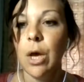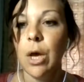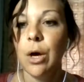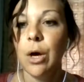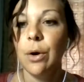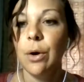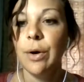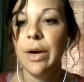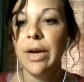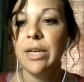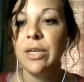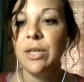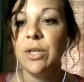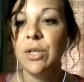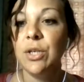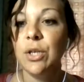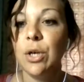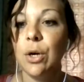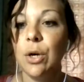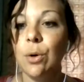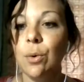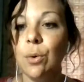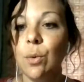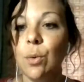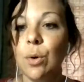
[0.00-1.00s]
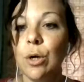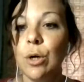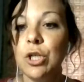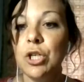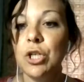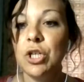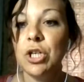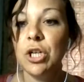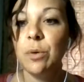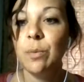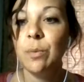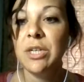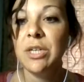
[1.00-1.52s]
Okay, so
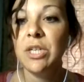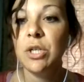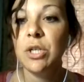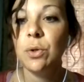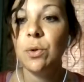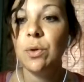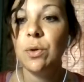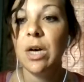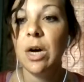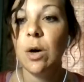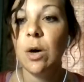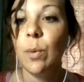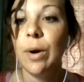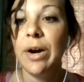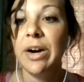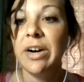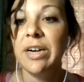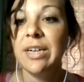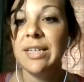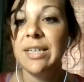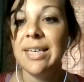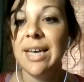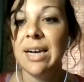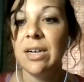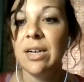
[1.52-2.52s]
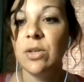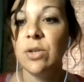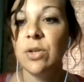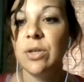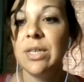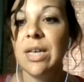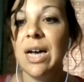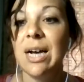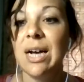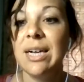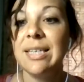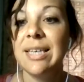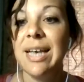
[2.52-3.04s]
should we do the awareness
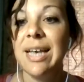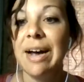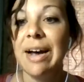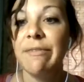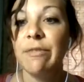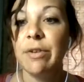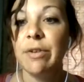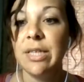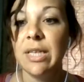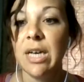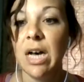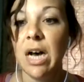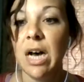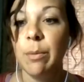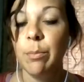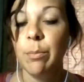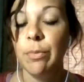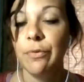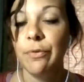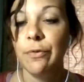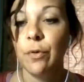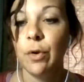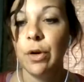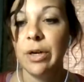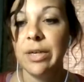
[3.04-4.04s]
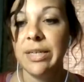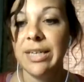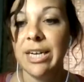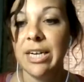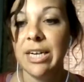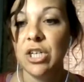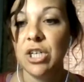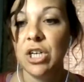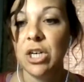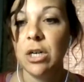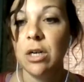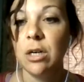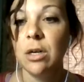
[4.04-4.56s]
exercise every time before a
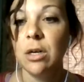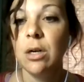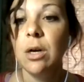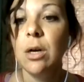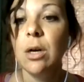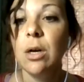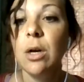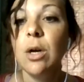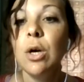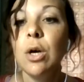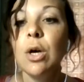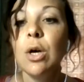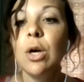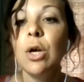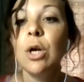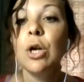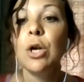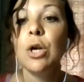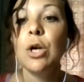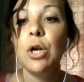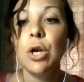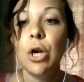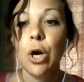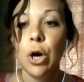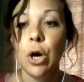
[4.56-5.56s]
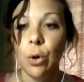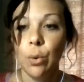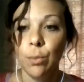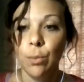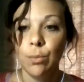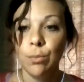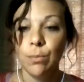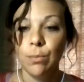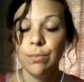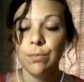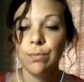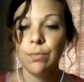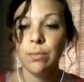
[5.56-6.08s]
session? No.
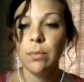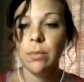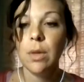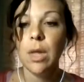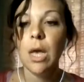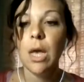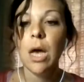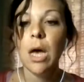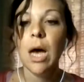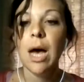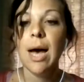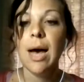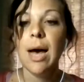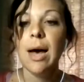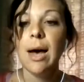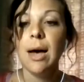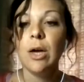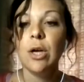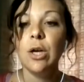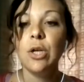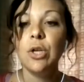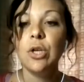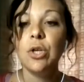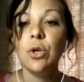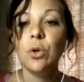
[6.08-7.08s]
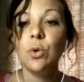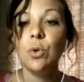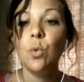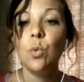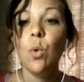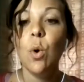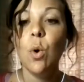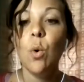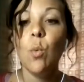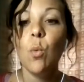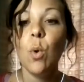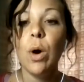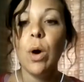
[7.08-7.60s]
you
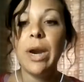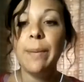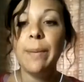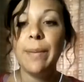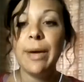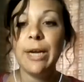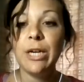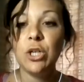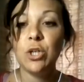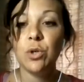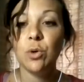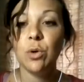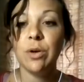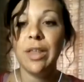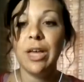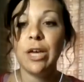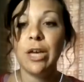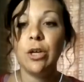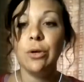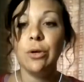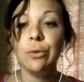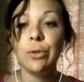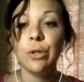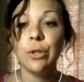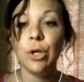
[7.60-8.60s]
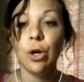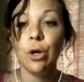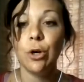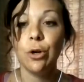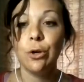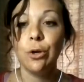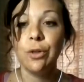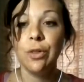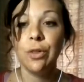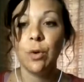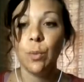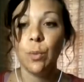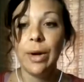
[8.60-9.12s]
want to make sure that you
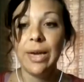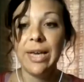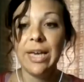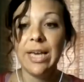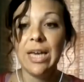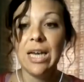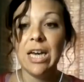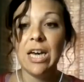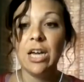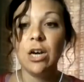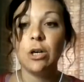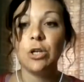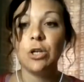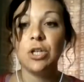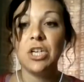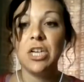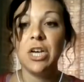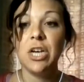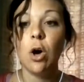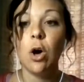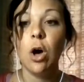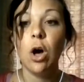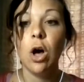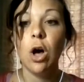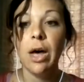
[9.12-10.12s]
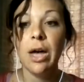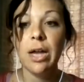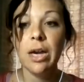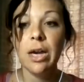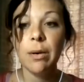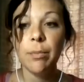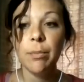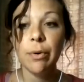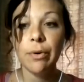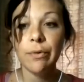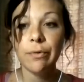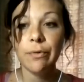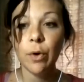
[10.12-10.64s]
turn the Reiki energy on
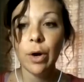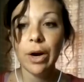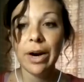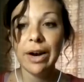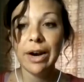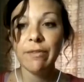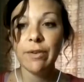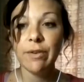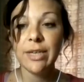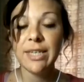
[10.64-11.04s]
before every